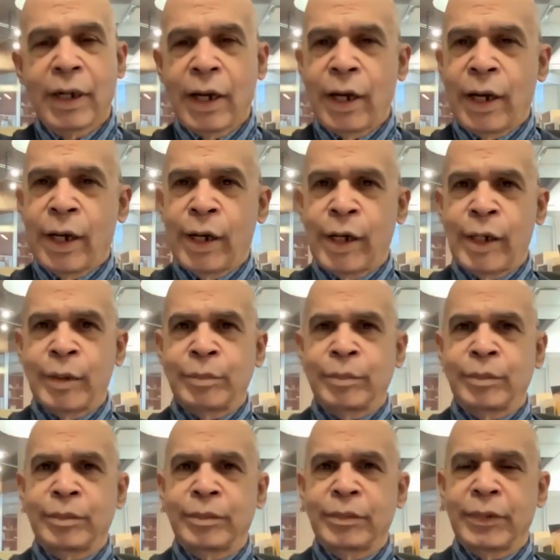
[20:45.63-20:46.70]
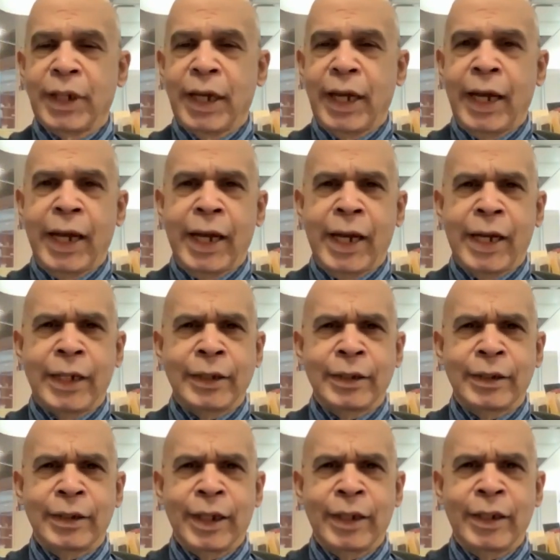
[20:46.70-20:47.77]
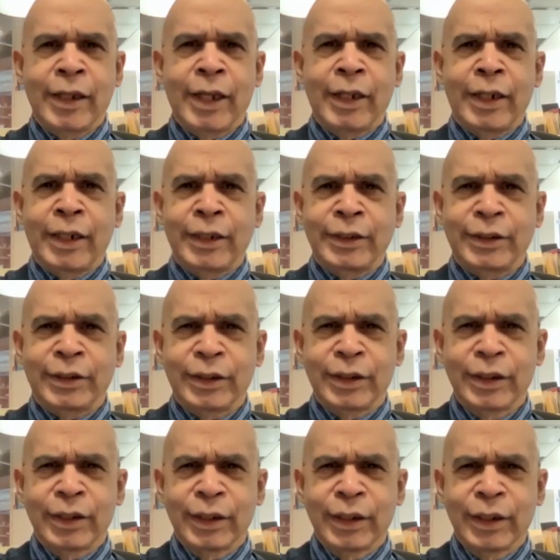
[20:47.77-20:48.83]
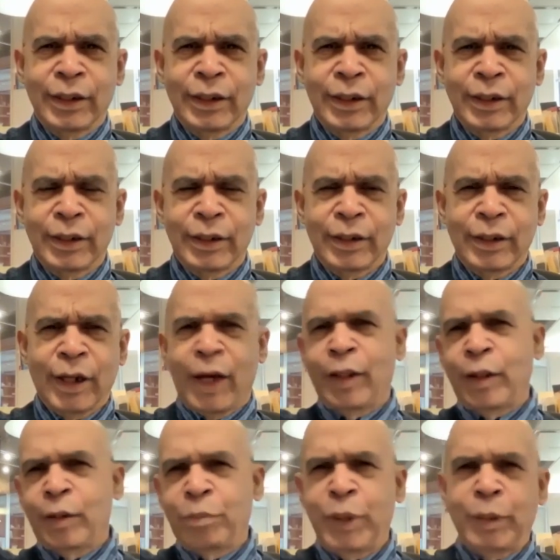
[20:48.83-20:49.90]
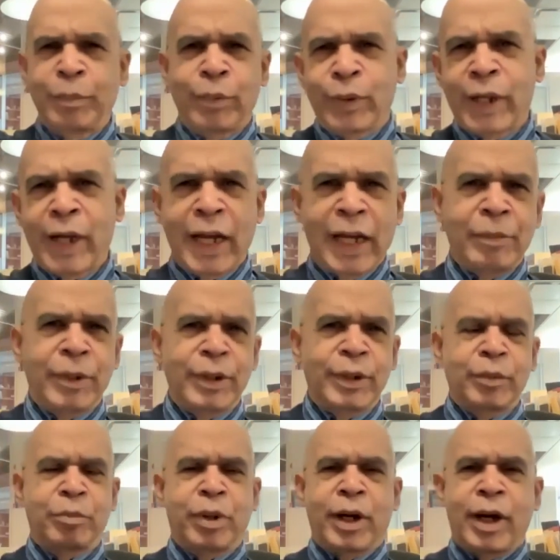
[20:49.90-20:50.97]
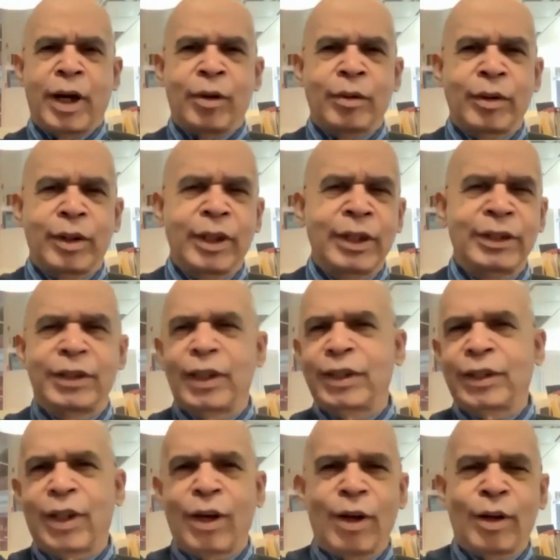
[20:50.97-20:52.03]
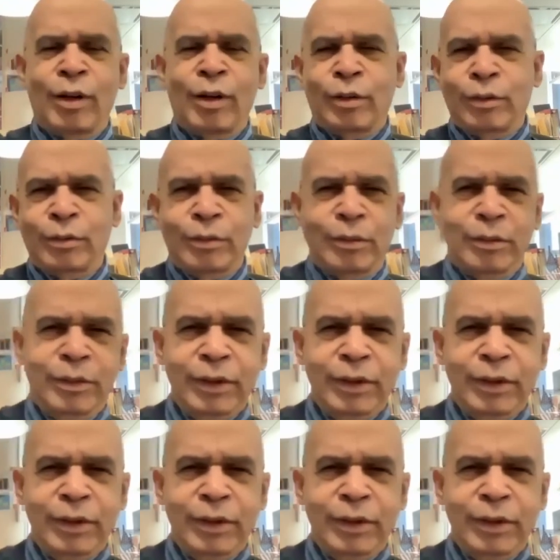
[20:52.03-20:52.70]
And then these other people came into power. Is this all?